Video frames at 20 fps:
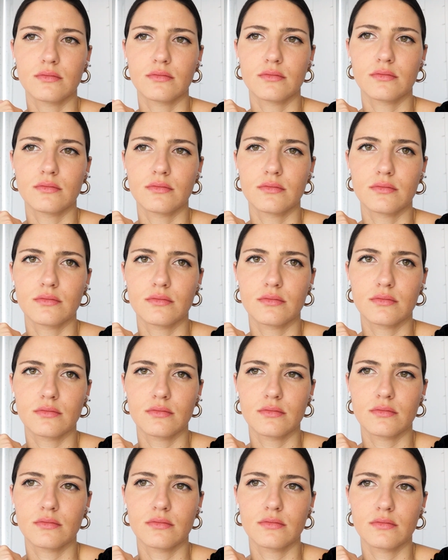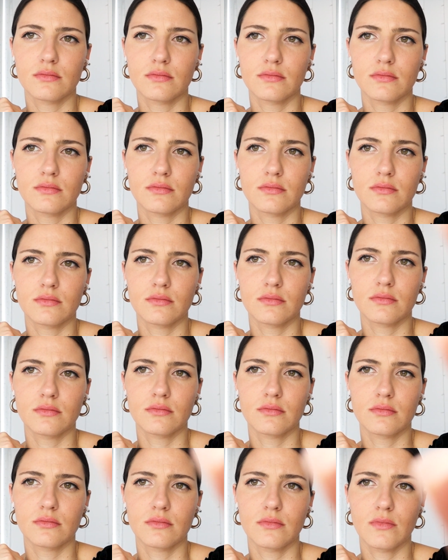
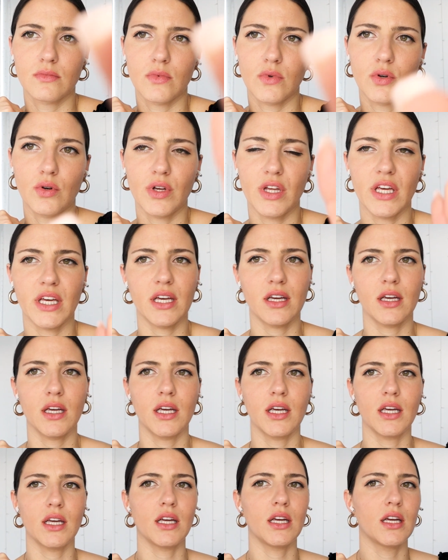Nothing is said.